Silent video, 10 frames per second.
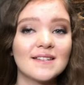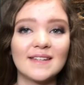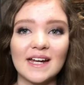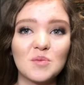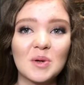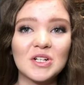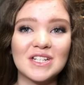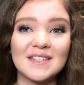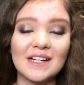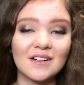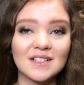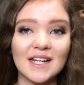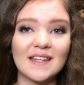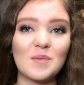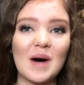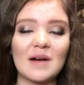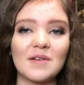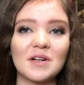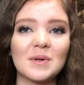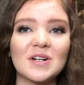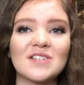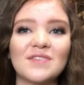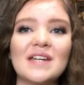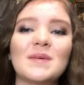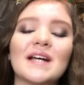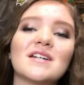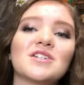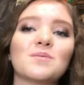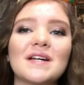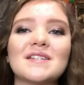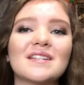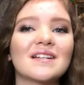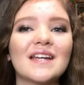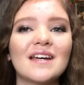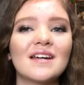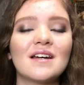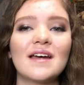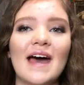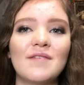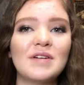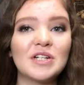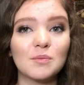Sand perches irritate the bottom of your bird's feet because you're basically having